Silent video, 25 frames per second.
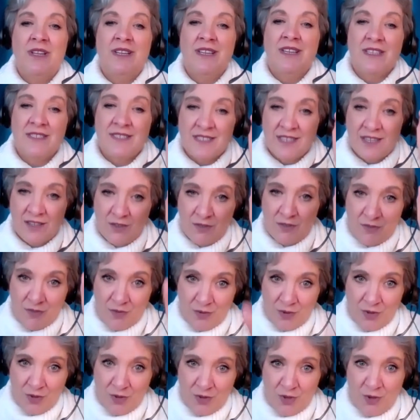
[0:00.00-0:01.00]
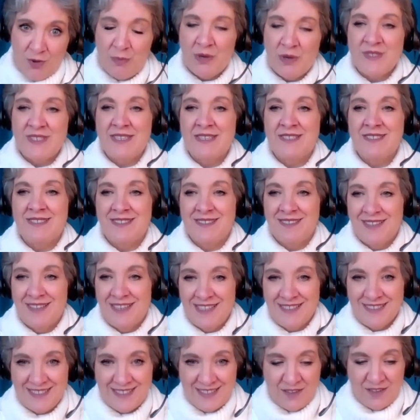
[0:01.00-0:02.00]
is to go through your process
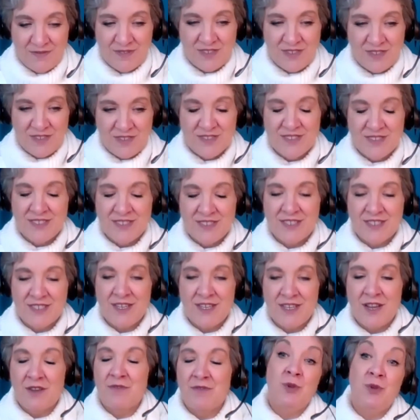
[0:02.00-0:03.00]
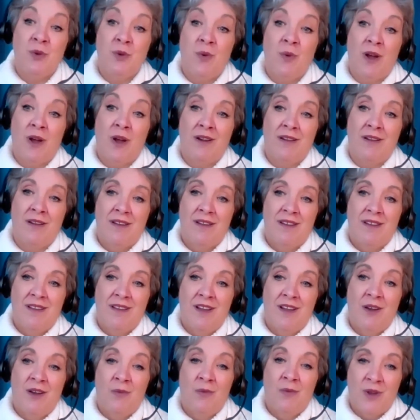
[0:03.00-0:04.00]
in self-discovery of who you are
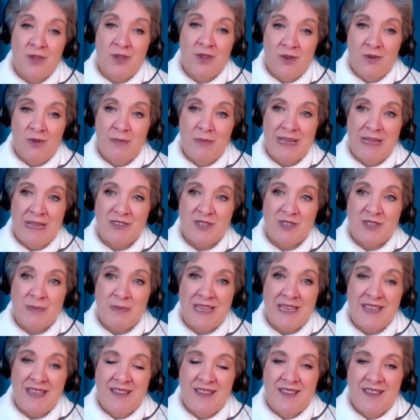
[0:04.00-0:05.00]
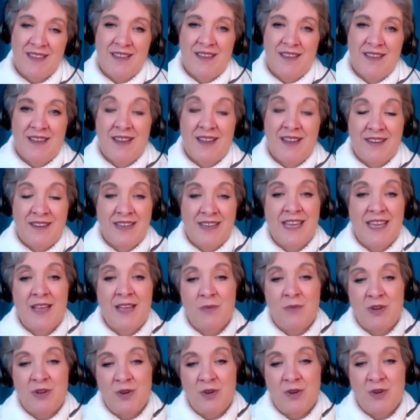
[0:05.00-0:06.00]
and what you're meant to be. And
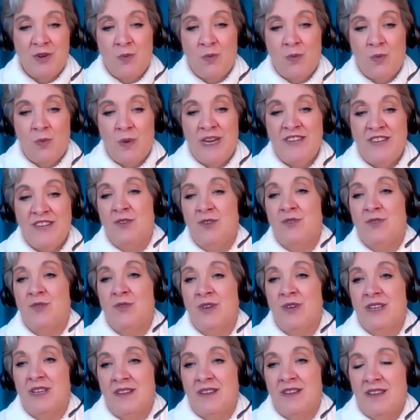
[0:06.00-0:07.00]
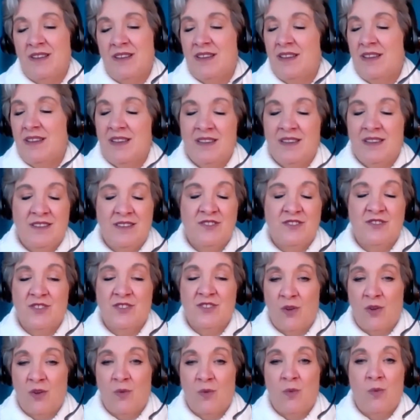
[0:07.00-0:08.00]
again, when you're willing to go through it, it is
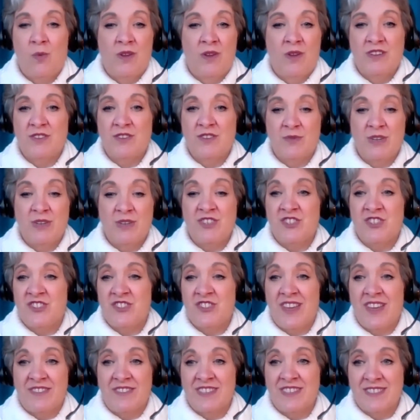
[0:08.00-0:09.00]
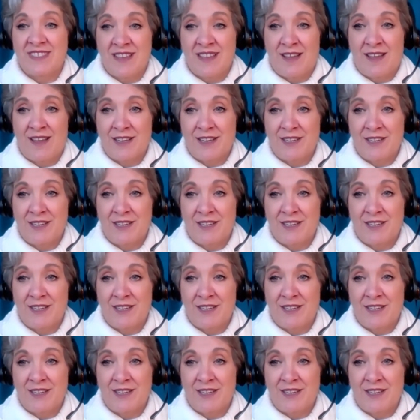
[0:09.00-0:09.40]
so worth it to reach the other side.